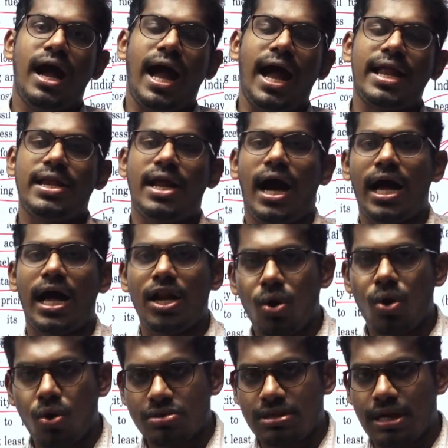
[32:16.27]
and
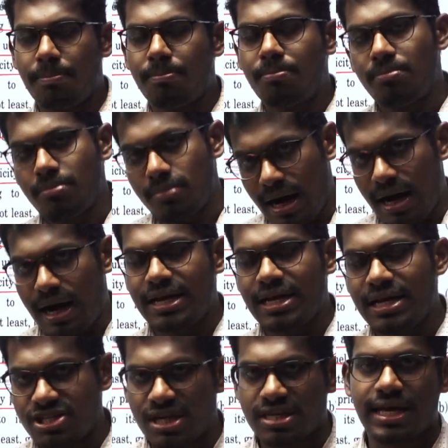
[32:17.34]
allot them
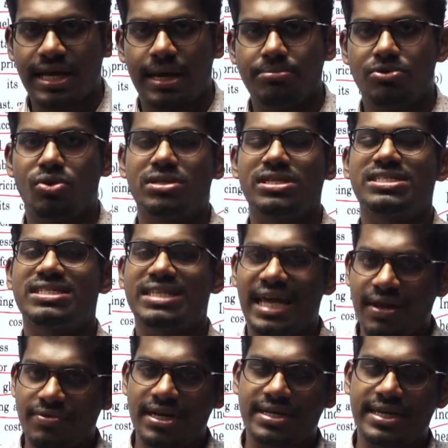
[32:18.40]
additional time, though the
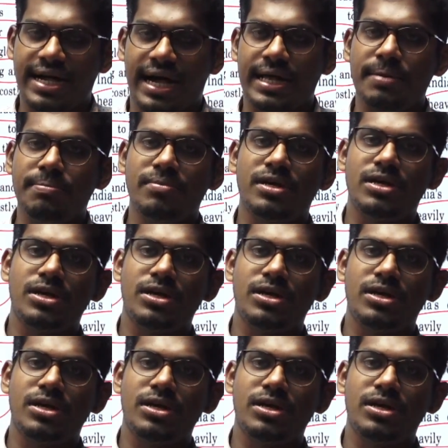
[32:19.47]
saved time,